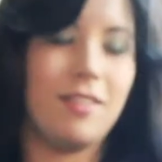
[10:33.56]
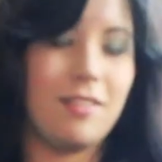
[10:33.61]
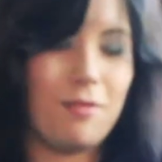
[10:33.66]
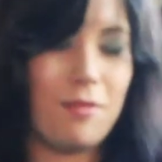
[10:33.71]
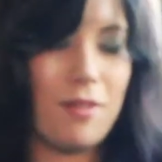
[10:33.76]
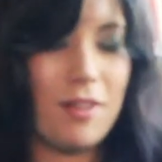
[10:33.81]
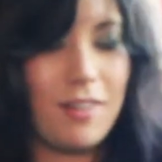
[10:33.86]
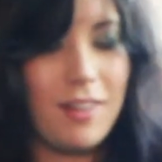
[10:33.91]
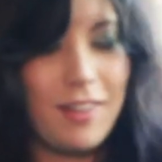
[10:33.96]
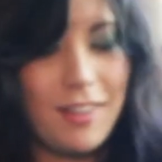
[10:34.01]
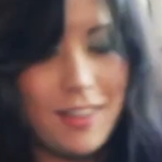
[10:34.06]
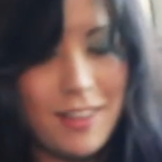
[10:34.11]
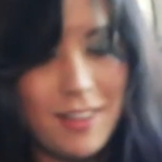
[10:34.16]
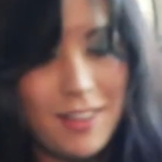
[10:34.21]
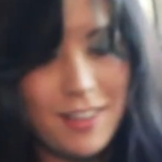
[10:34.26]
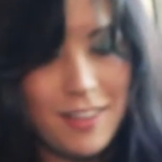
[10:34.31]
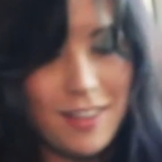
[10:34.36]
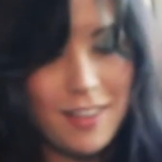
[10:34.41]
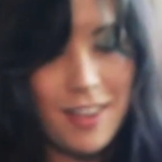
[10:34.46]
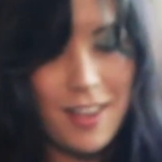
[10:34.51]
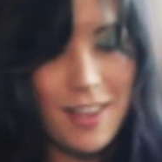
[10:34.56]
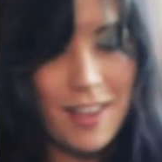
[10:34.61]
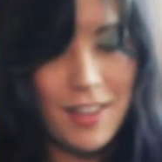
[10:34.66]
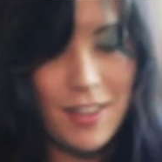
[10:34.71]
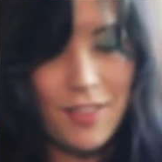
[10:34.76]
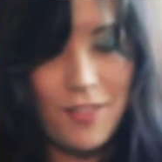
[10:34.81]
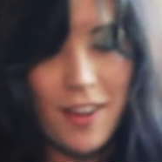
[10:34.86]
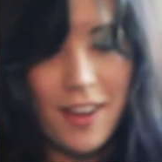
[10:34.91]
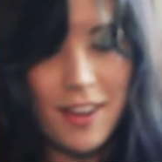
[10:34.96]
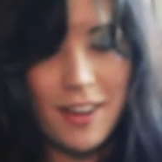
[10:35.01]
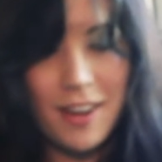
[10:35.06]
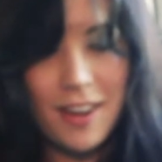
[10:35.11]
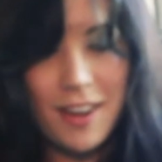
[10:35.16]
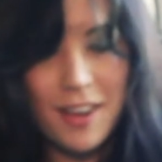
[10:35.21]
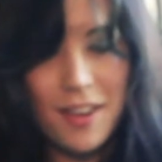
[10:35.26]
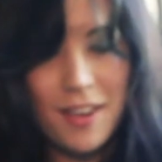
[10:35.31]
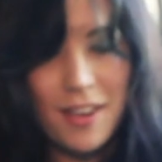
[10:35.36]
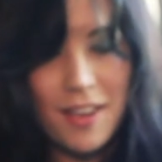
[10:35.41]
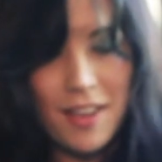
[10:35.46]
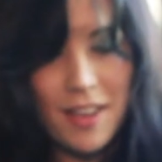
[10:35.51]
one. It's fine.
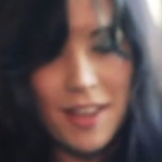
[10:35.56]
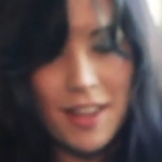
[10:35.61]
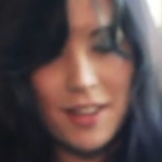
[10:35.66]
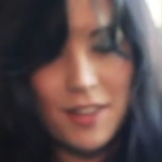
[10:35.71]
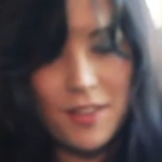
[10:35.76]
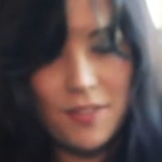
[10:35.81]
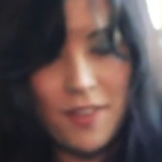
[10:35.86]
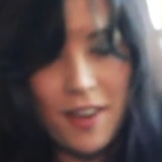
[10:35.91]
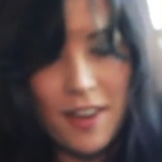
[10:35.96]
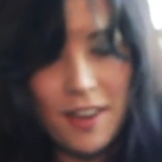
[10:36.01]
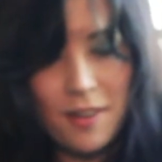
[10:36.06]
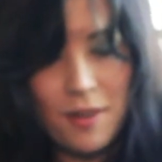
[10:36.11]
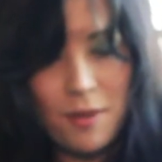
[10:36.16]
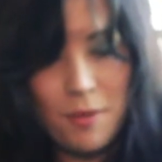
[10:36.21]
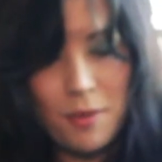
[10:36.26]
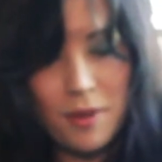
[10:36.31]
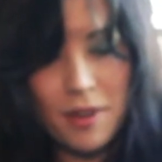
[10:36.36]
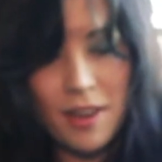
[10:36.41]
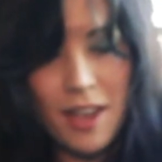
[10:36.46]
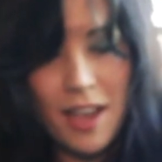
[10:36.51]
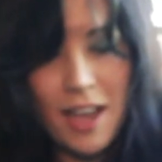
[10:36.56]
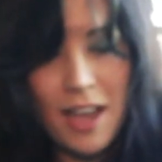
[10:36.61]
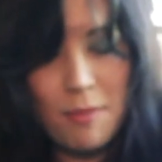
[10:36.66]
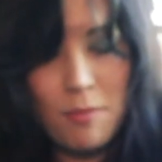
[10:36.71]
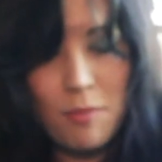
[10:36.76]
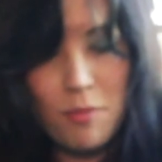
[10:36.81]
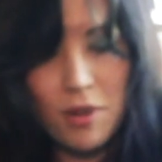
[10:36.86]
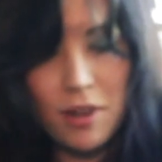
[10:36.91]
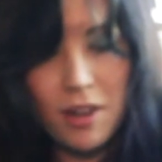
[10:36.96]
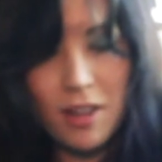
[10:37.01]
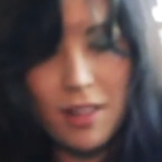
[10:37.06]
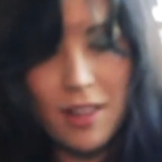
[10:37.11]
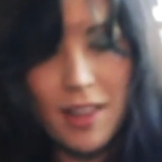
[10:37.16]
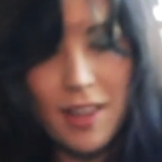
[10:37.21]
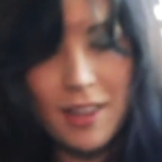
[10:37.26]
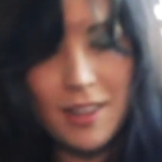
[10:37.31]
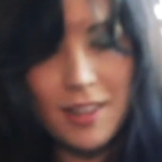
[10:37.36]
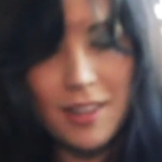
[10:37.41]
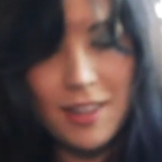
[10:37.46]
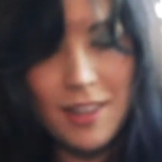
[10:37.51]
It's fine. We're calm. We're
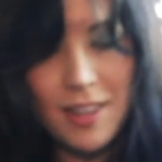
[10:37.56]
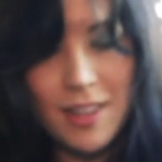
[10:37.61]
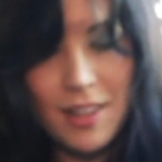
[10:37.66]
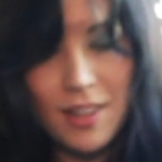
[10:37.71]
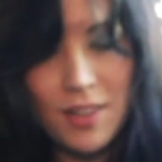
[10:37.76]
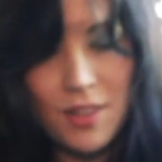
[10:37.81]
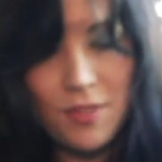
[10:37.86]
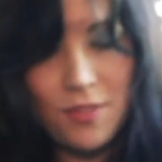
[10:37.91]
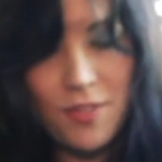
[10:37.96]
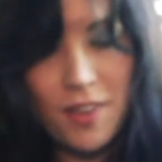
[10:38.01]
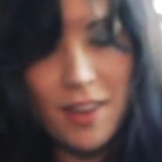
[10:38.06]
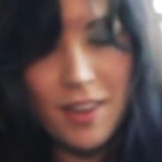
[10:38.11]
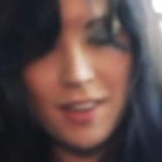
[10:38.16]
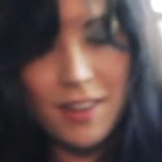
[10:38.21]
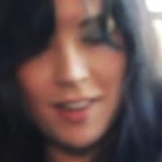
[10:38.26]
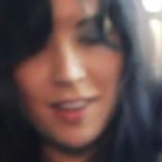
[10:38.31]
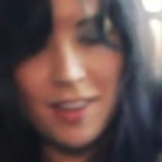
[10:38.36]
collected. It's fine.